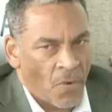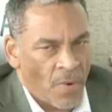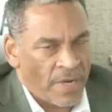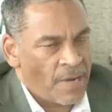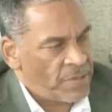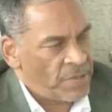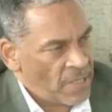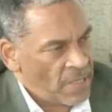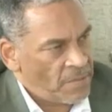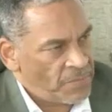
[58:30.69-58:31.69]
when they
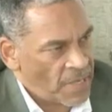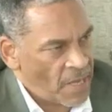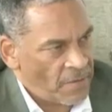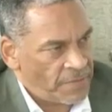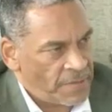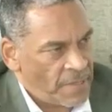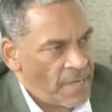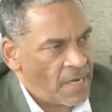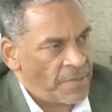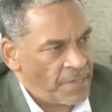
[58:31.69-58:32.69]
present themselves
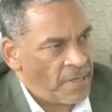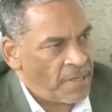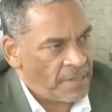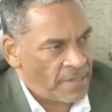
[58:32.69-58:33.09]
in a particular